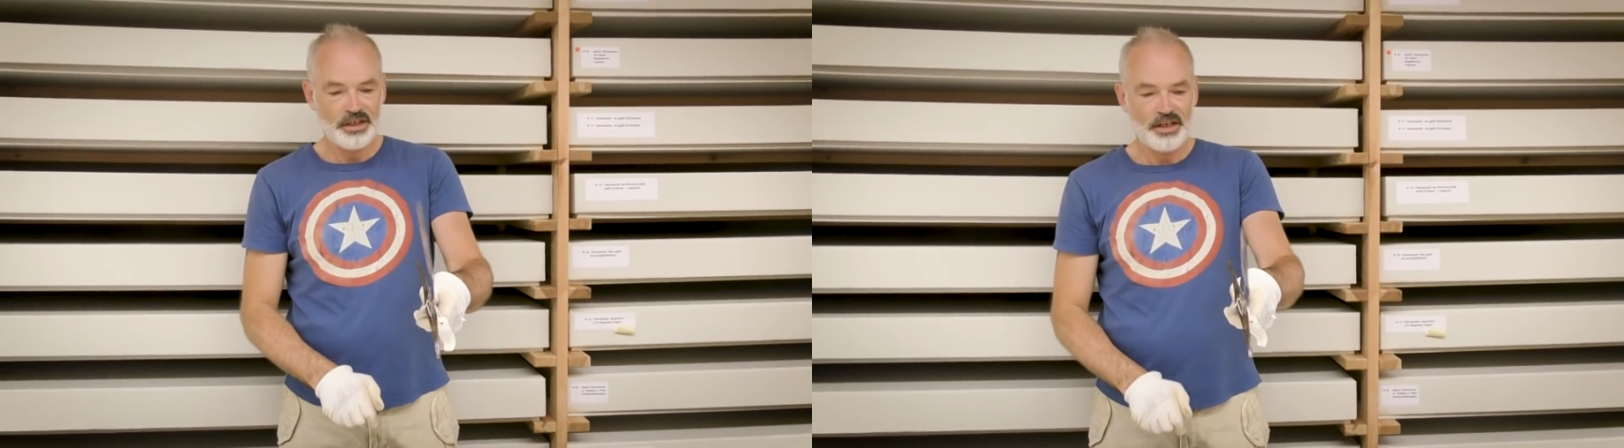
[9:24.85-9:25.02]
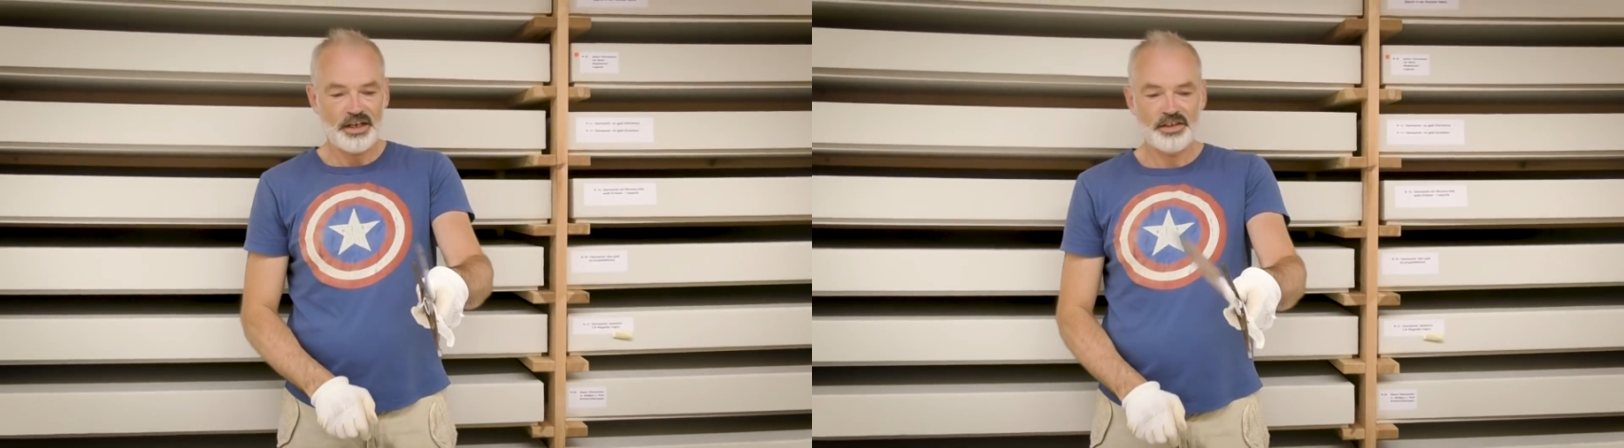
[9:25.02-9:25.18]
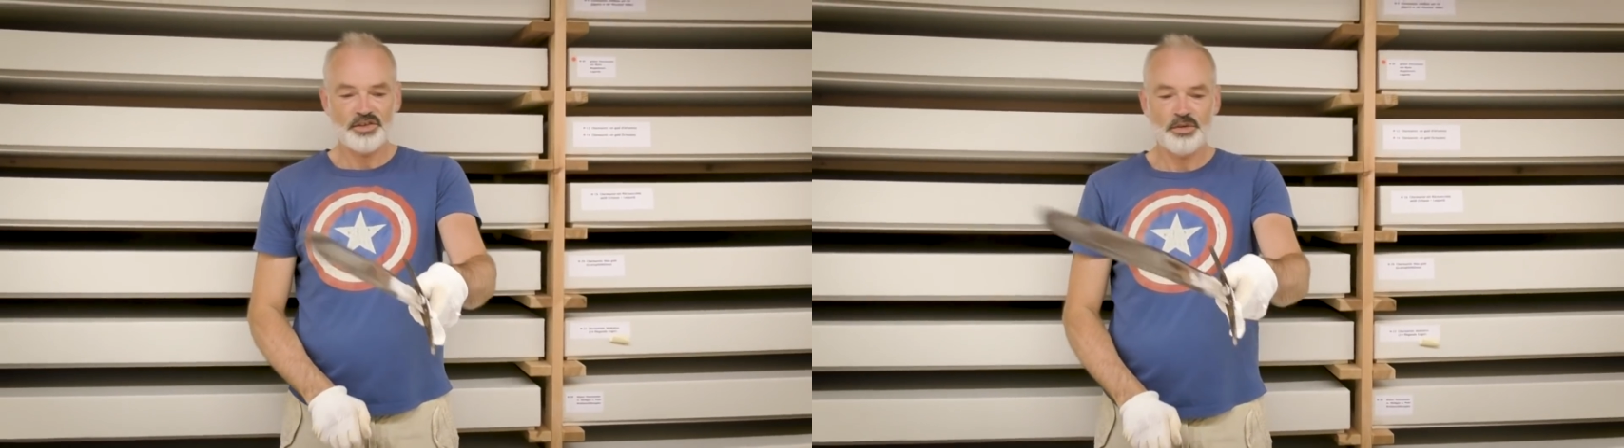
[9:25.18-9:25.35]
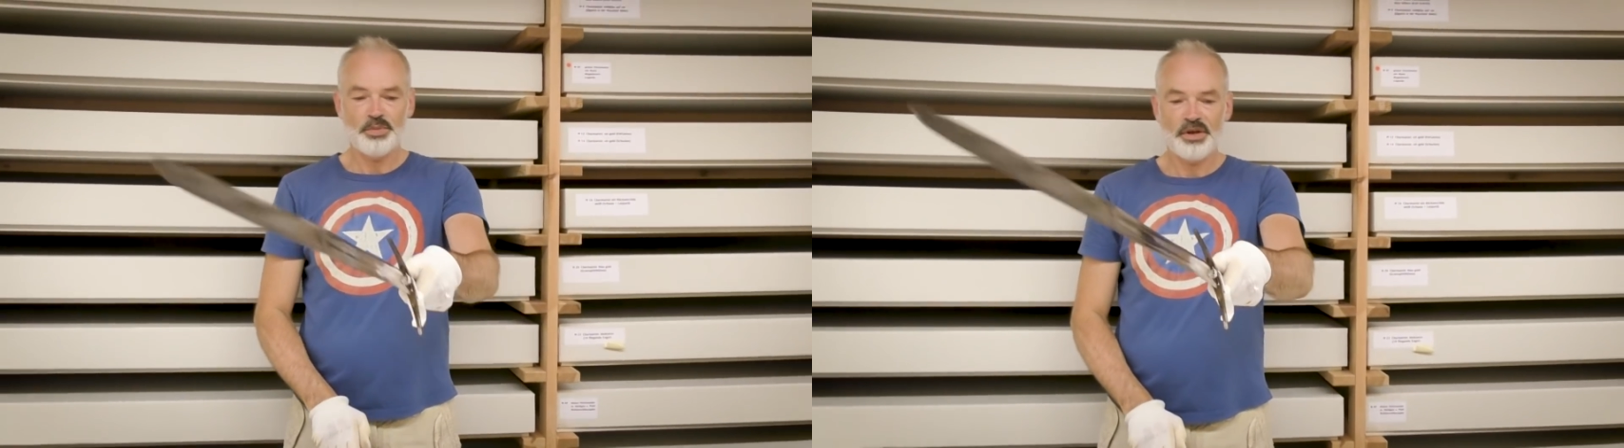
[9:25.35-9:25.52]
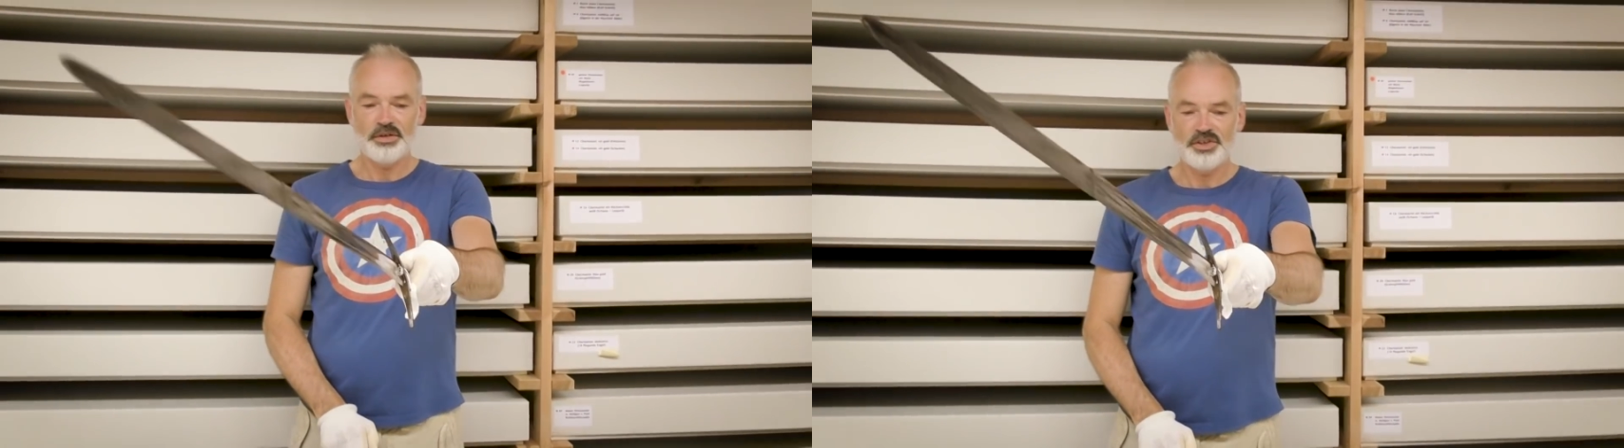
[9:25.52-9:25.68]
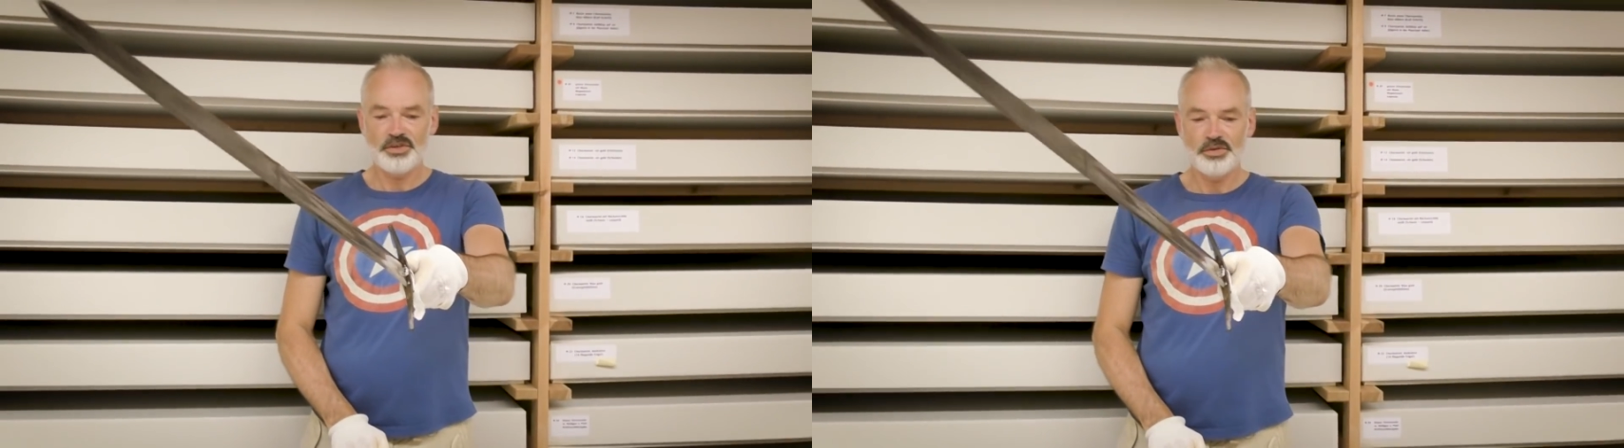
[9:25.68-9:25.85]
as
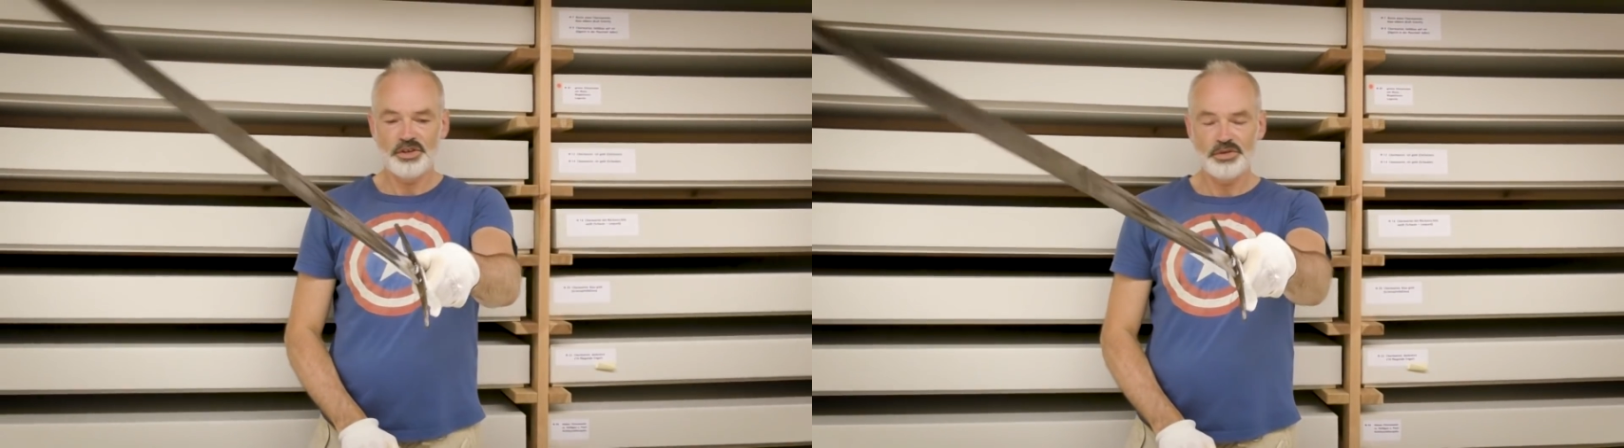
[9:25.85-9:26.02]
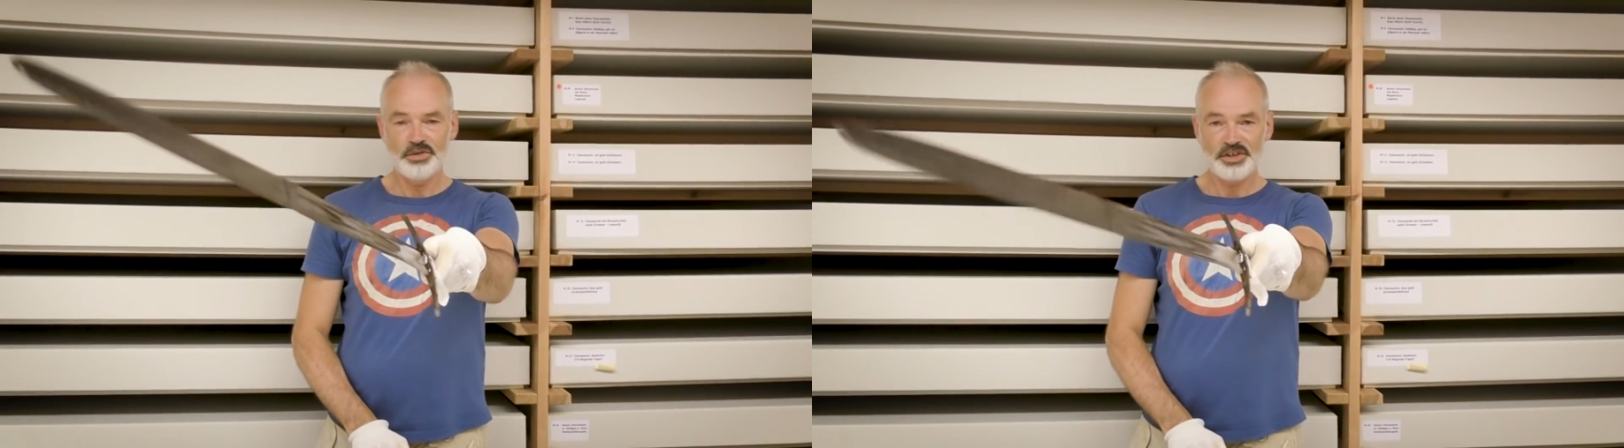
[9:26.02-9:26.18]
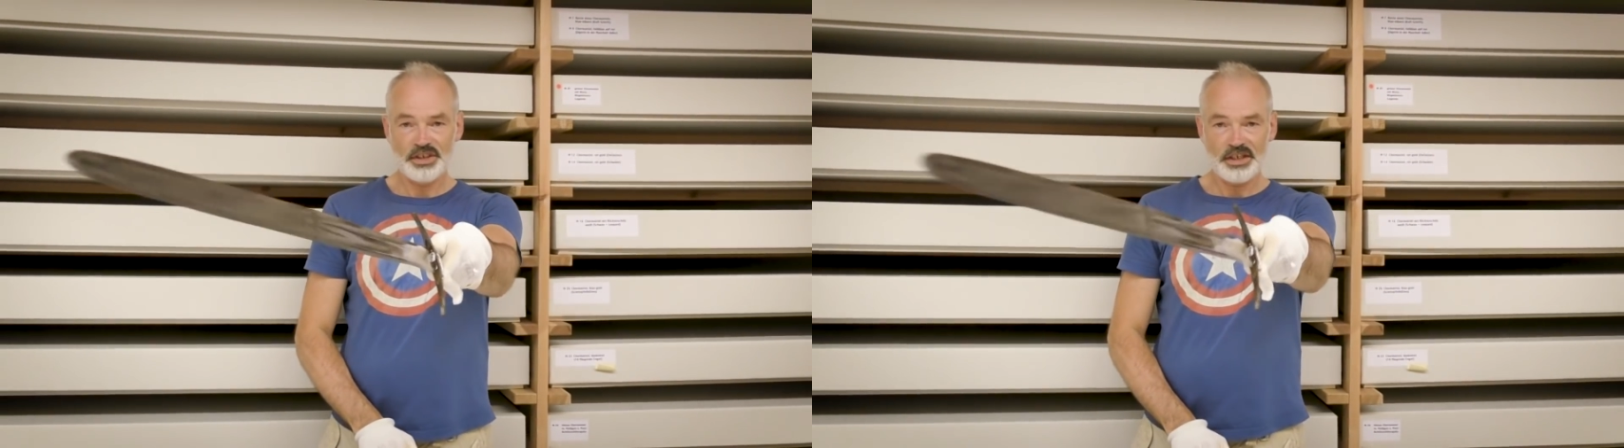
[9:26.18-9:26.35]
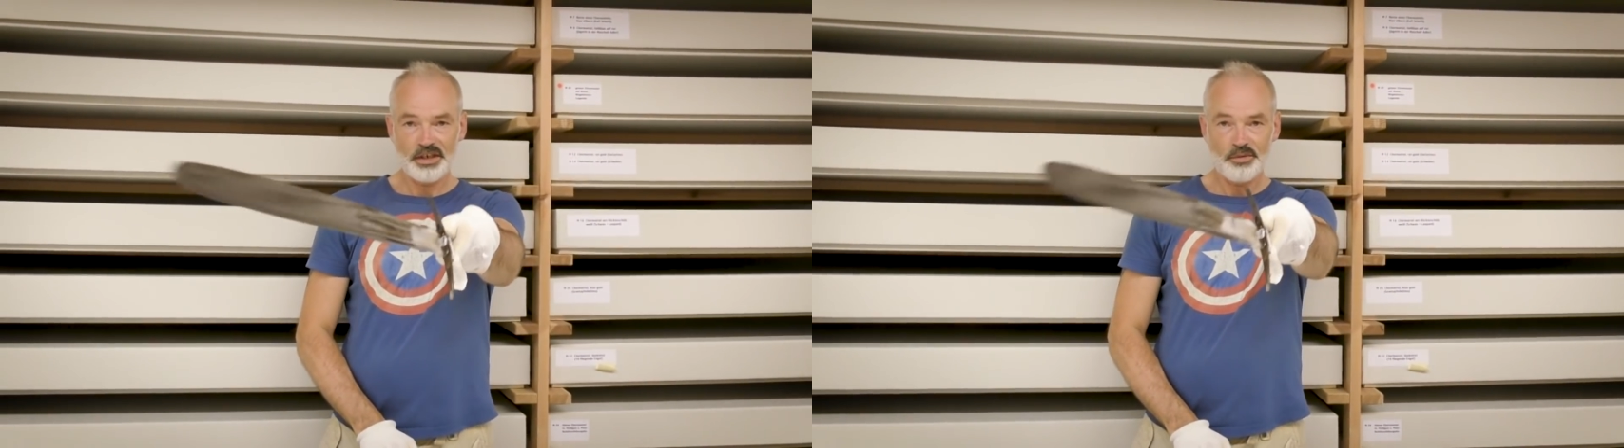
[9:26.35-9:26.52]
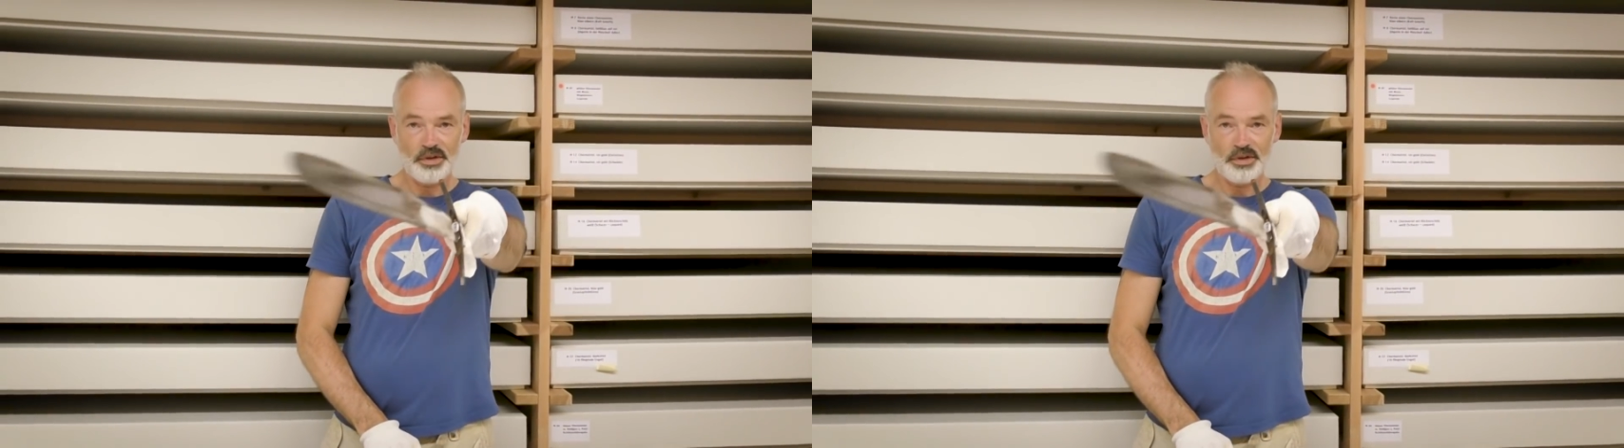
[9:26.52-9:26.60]
opposed to using it